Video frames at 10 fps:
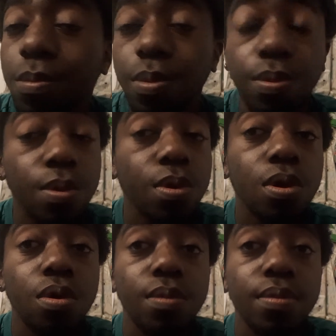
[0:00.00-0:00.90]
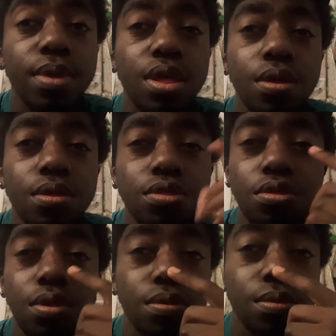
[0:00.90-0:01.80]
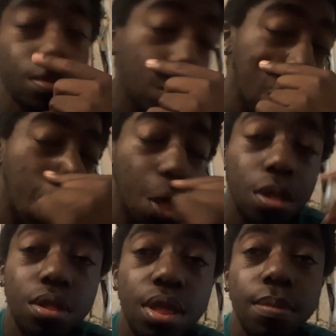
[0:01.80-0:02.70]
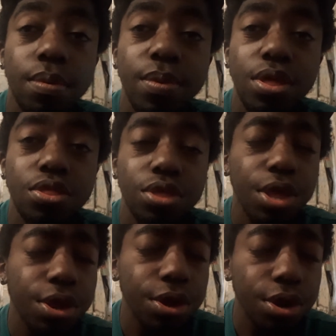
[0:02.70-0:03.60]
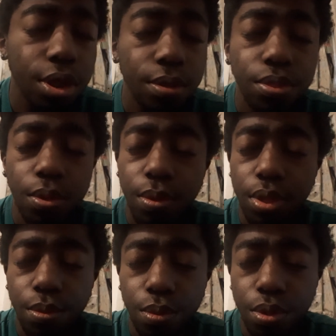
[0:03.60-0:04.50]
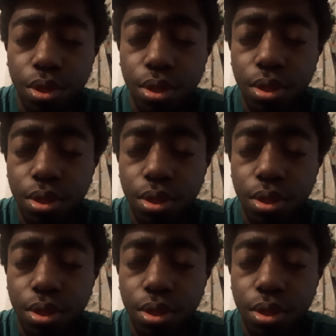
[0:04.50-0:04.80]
Before all my videos, don't never be scared of doing